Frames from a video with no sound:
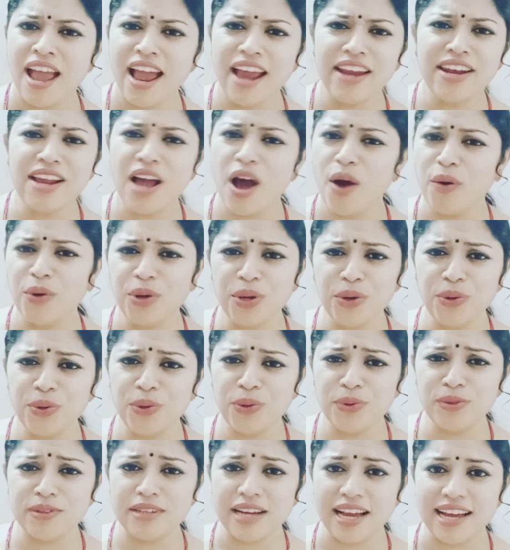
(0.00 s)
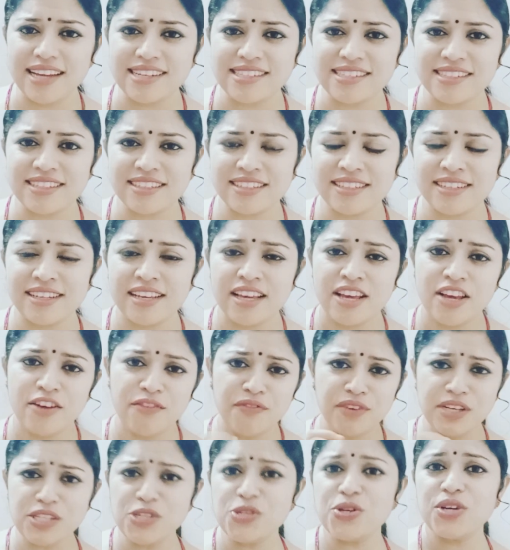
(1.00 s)
And how do you do that?
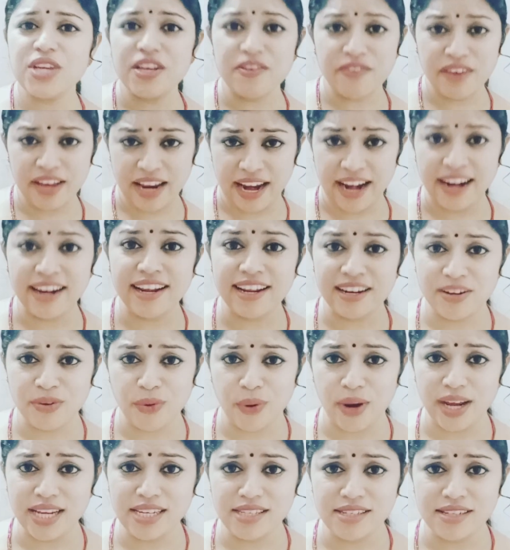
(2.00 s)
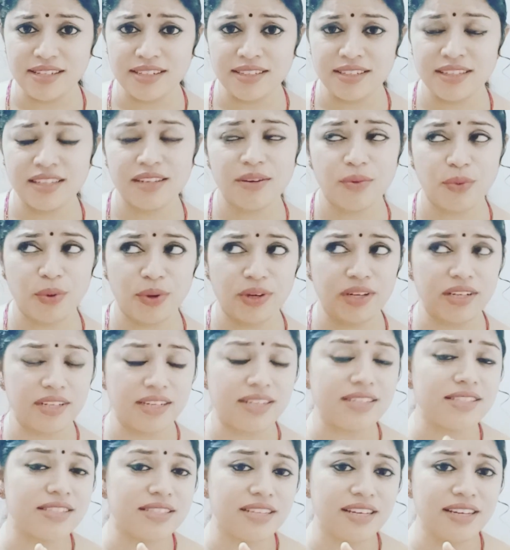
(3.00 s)
First, you give a heading, right? What
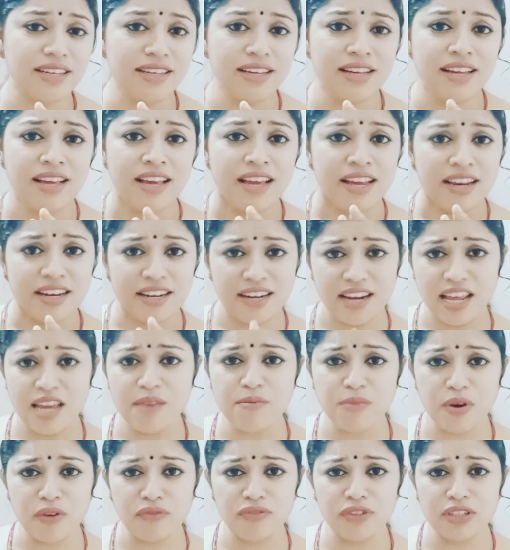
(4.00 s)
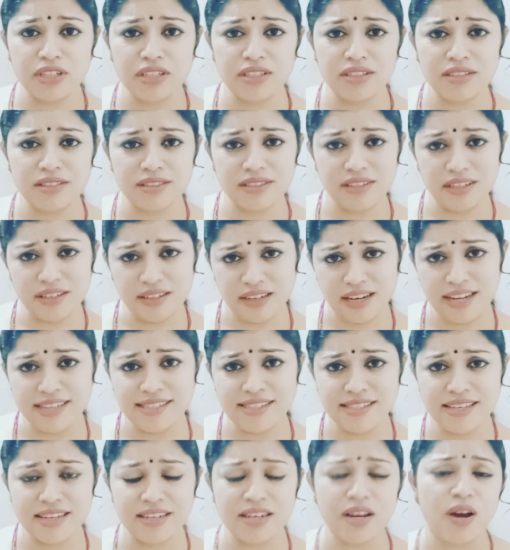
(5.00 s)
is the name of the
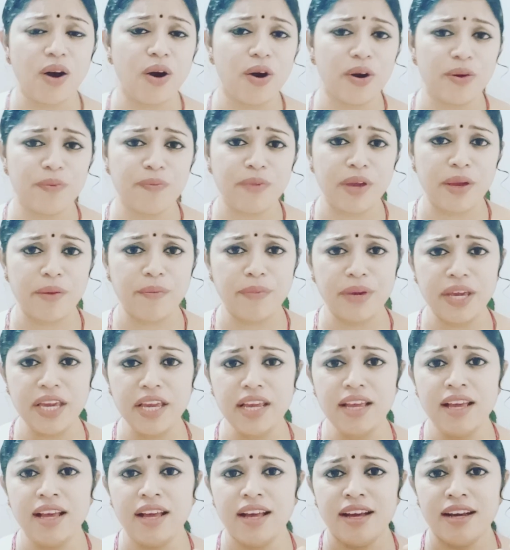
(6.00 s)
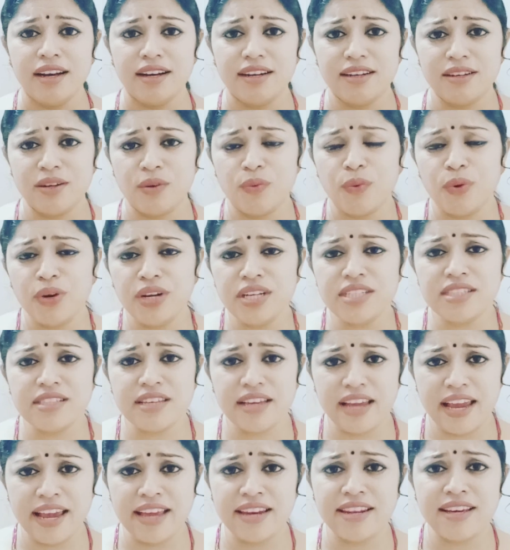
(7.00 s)
lesson? Or maybe what is the
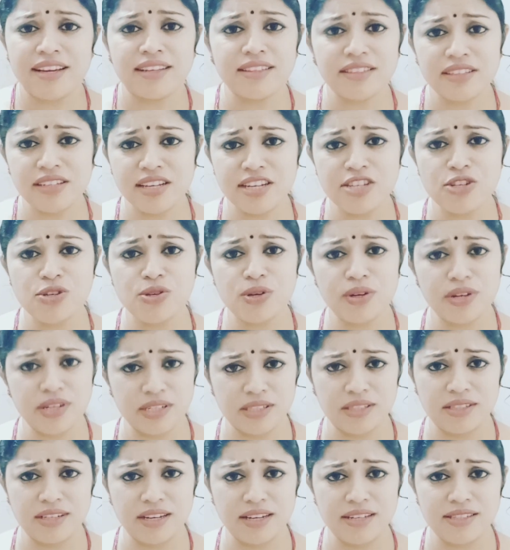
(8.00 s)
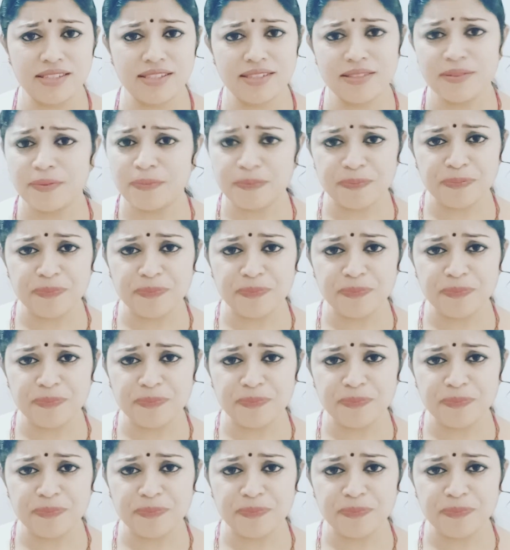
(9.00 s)
area the teacher discussed?